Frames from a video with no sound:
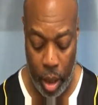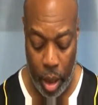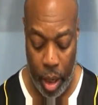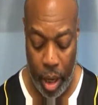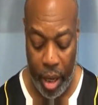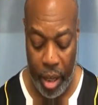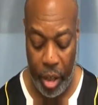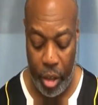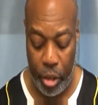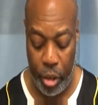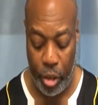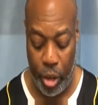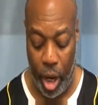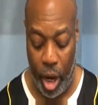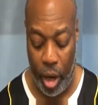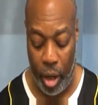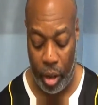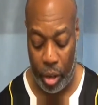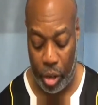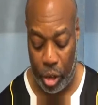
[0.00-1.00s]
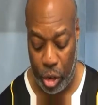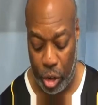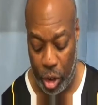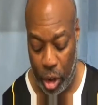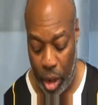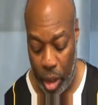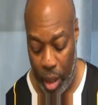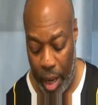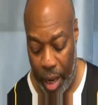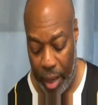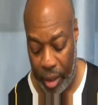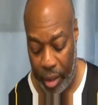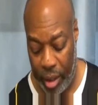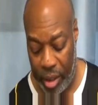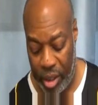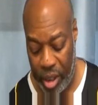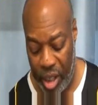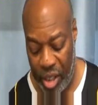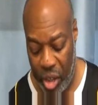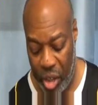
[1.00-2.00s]
And it starts like
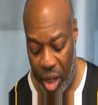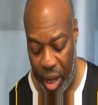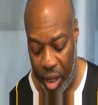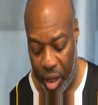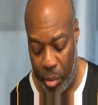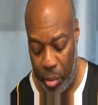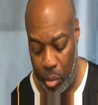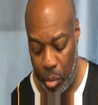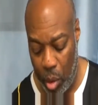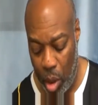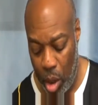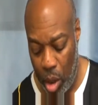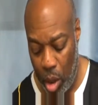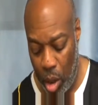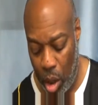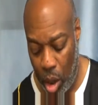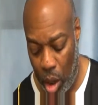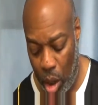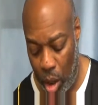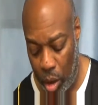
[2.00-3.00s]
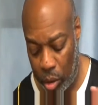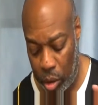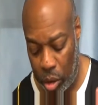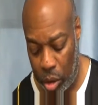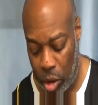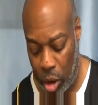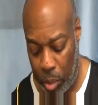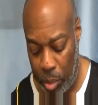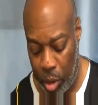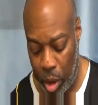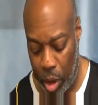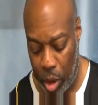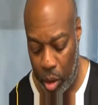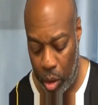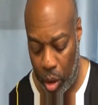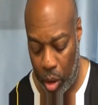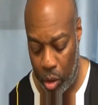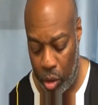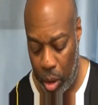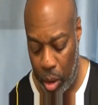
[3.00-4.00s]
this. Let's take them subject
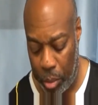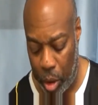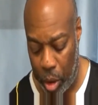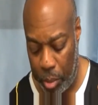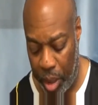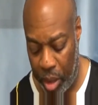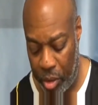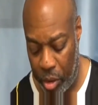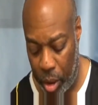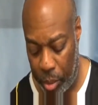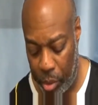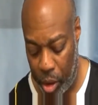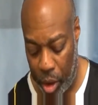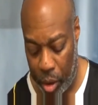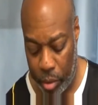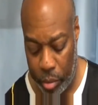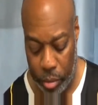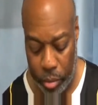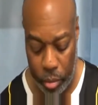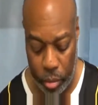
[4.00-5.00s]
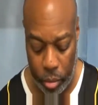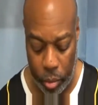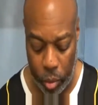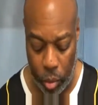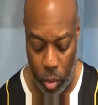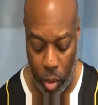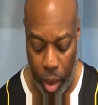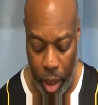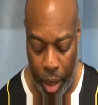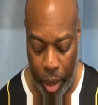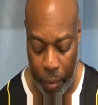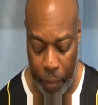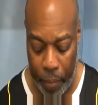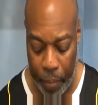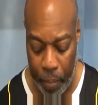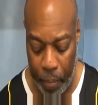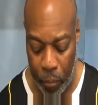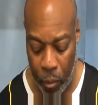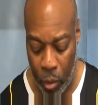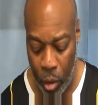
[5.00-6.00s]
by subject. Okay.
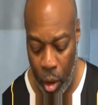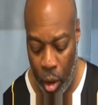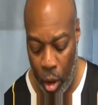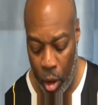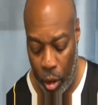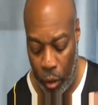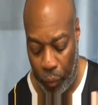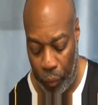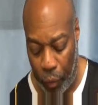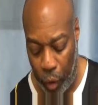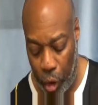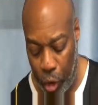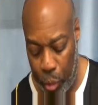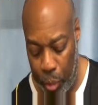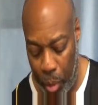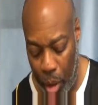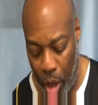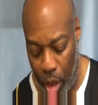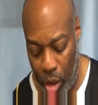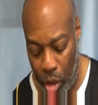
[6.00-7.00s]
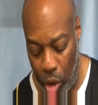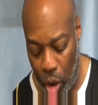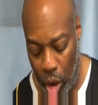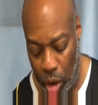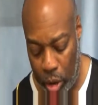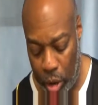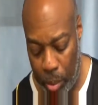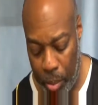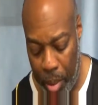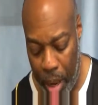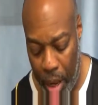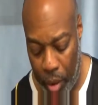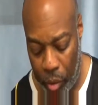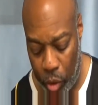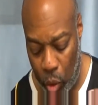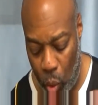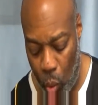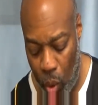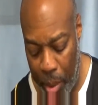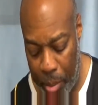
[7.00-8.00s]
The first part talks about
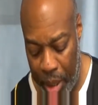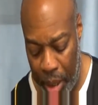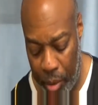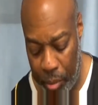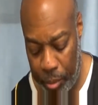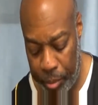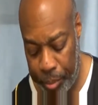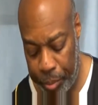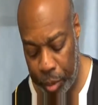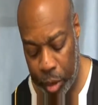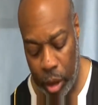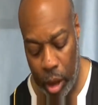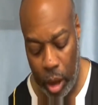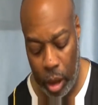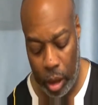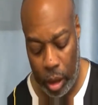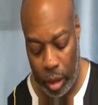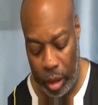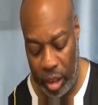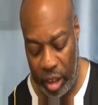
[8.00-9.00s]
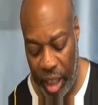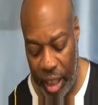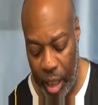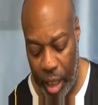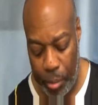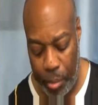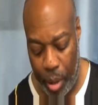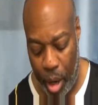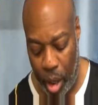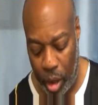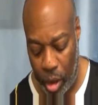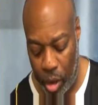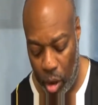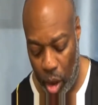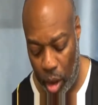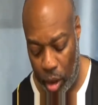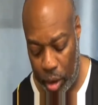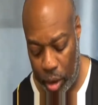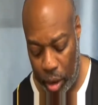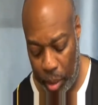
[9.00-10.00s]
the women. The second part
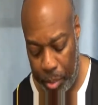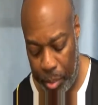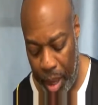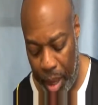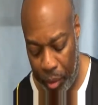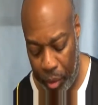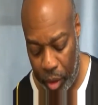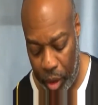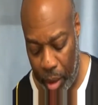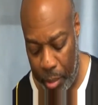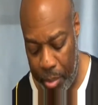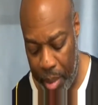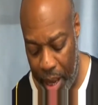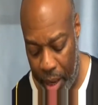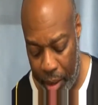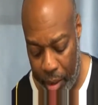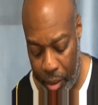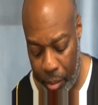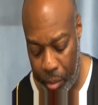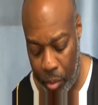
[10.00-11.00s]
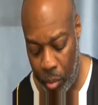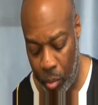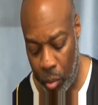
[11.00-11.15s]
talks about the men.